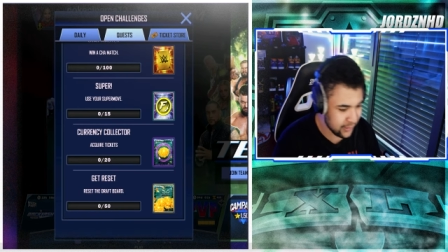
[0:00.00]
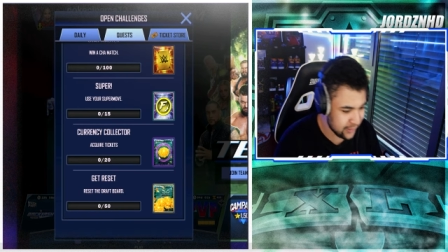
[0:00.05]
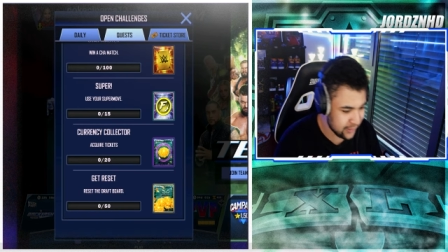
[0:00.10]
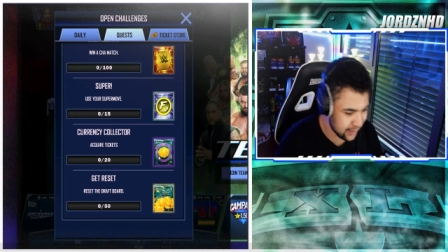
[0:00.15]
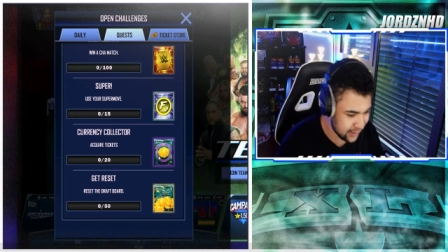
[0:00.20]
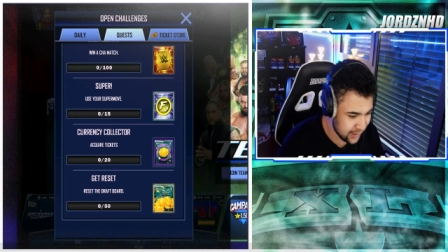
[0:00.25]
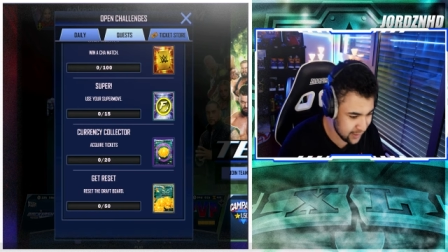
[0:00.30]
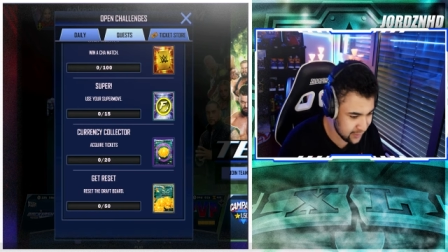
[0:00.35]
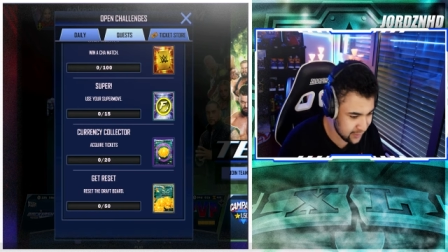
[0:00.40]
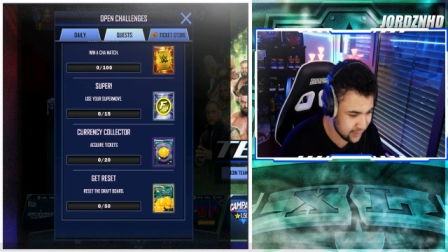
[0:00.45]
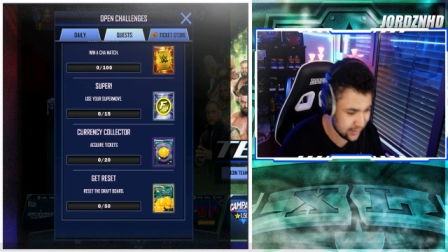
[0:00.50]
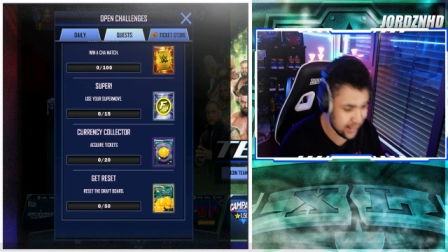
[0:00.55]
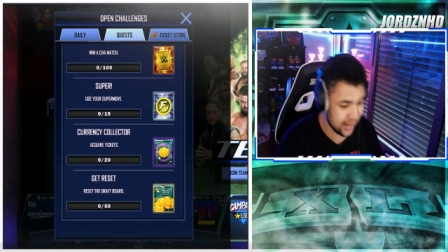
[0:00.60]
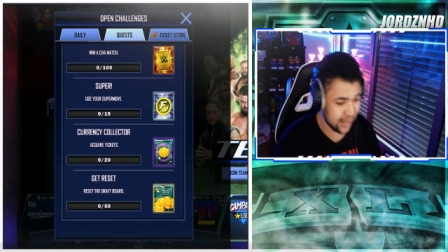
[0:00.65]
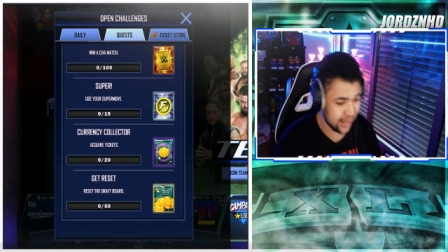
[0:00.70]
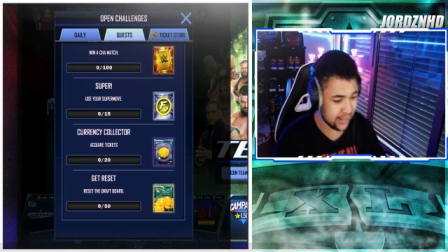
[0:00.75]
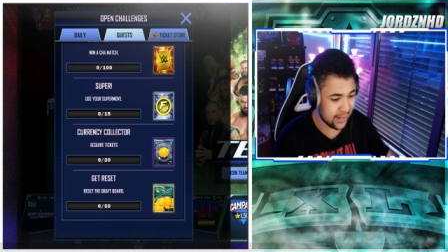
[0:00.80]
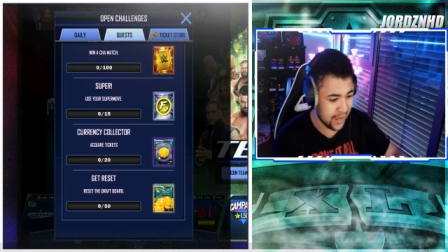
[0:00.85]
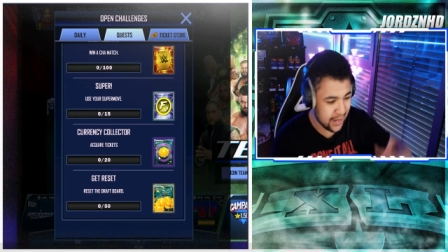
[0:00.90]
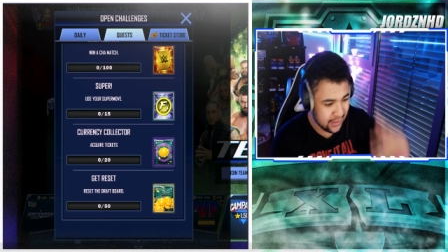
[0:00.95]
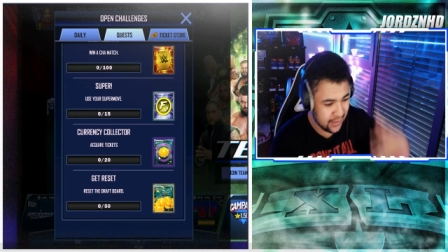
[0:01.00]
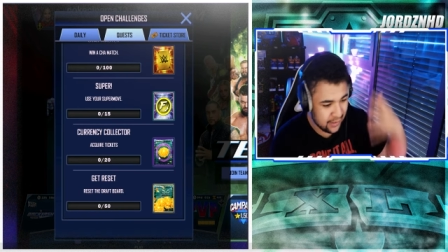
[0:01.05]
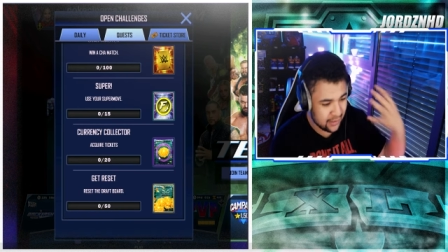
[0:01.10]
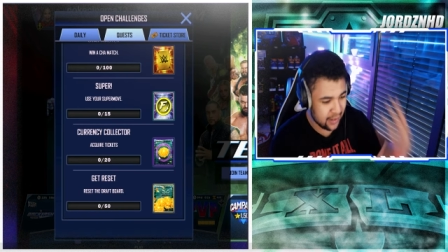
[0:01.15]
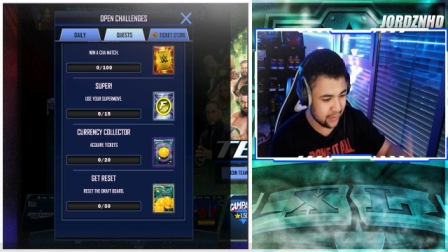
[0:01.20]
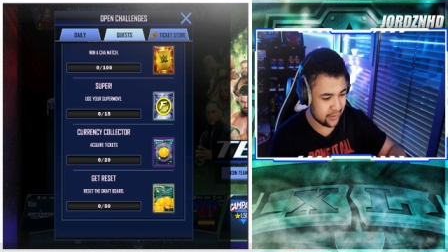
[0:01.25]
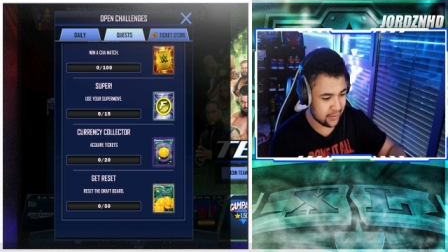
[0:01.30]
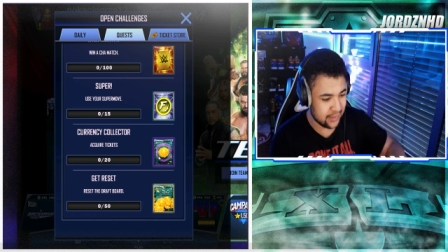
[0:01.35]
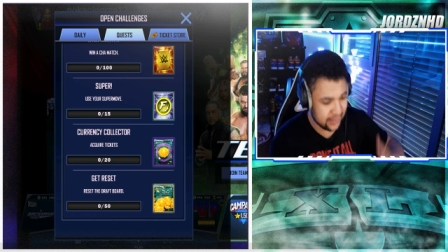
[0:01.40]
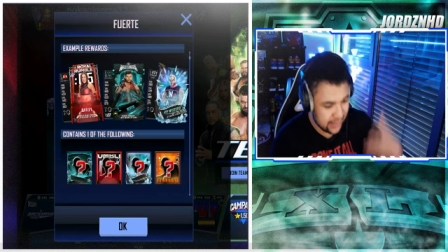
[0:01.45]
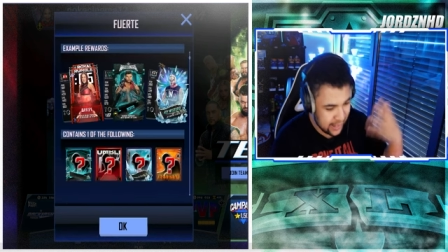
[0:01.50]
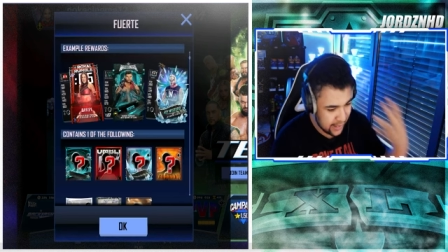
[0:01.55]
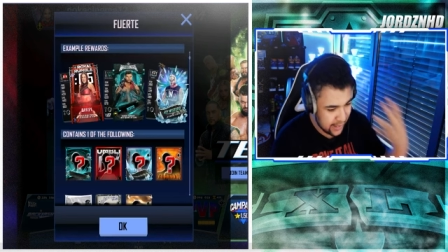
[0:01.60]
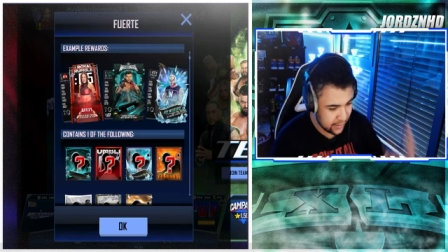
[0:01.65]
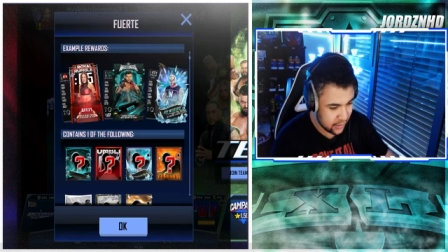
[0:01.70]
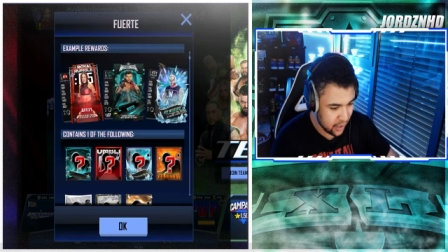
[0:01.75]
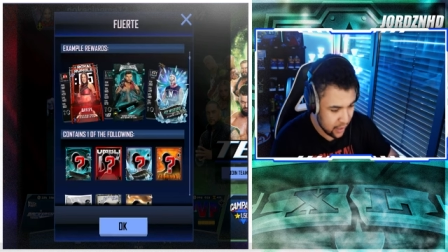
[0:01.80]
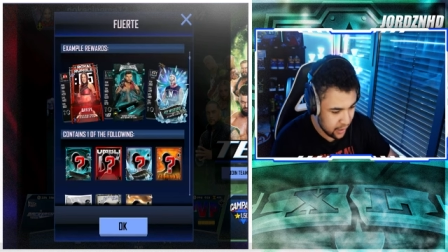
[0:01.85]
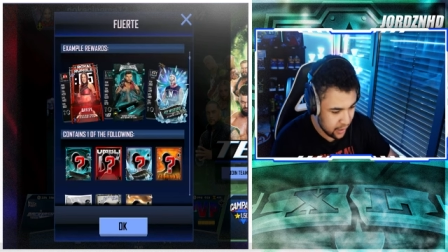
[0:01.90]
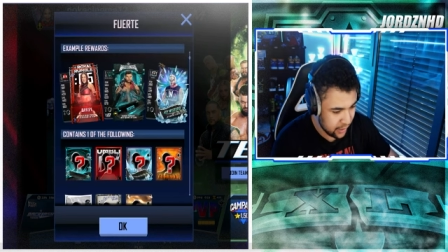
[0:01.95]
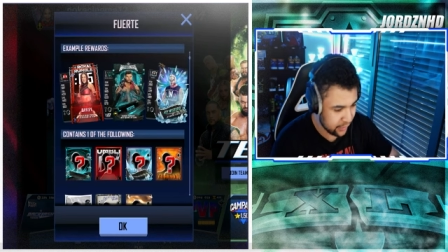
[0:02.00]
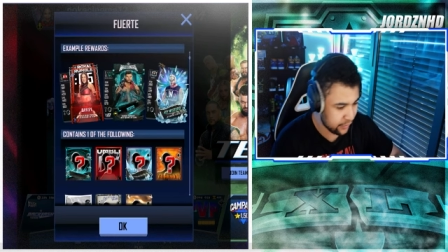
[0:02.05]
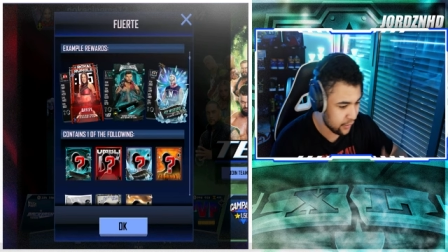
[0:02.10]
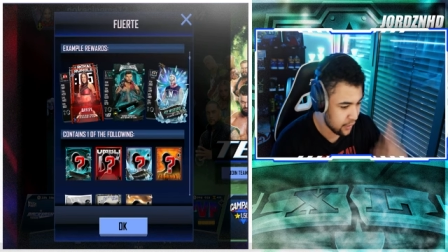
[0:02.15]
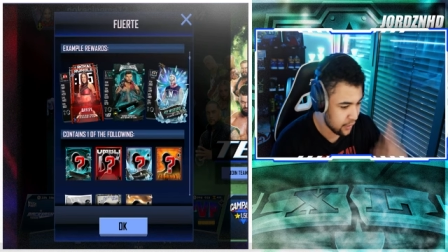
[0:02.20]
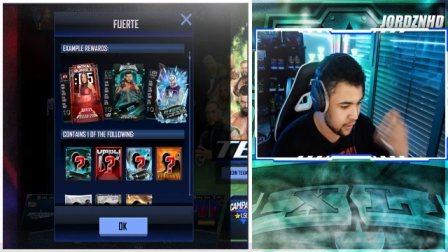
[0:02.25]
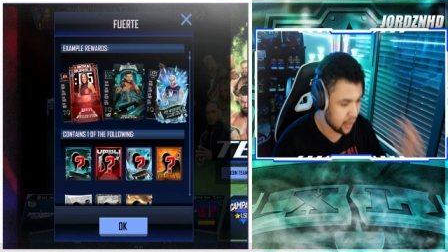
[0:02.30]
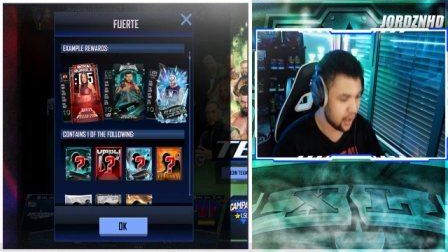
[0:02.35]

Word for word: tickets. Again, you guys can get a card